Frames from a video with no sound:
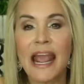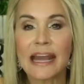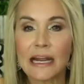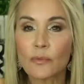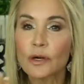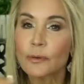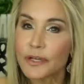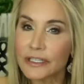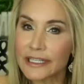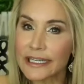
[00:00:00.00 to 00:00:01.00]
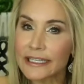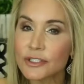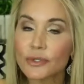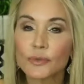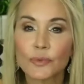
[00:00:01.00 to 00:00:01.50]
And I will put a link
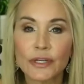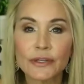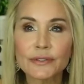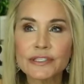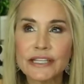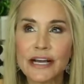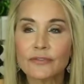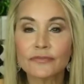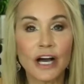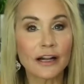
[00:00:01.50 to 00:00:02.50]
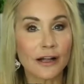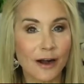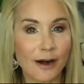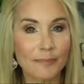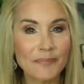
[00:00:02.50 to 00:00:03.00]
to
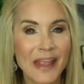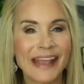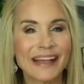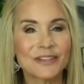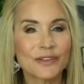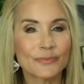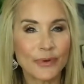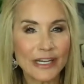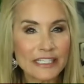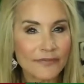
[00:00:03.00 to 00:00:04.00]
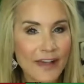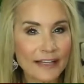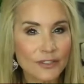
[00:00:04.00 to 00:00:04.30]
realself.com to the breast fat